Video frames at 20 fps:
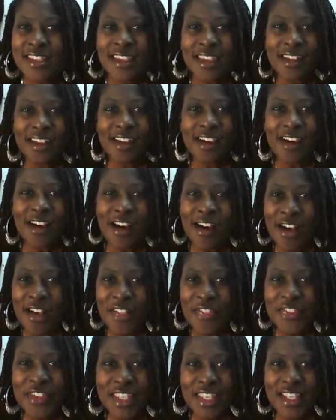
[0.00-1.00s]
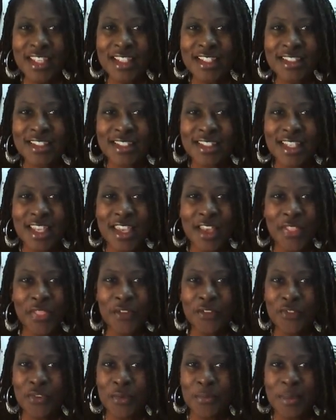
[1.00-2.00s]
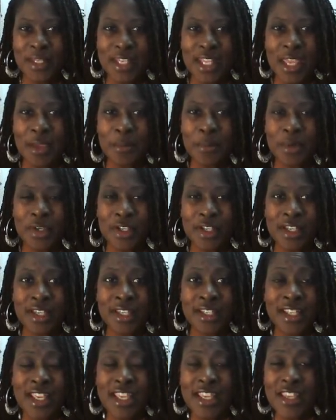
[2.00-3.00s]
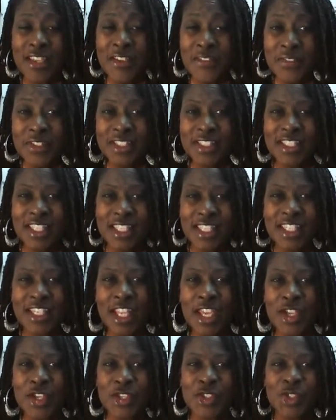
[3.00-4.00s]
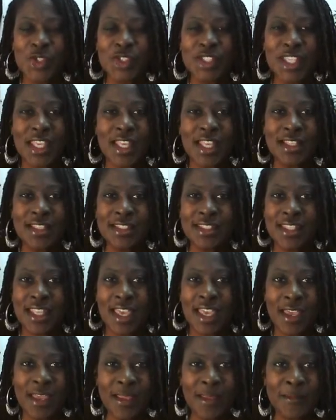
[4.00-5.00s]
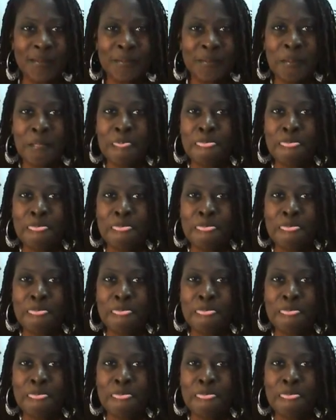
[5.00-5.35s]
Get all the kids together from the neighborhood, even teenagers, and say,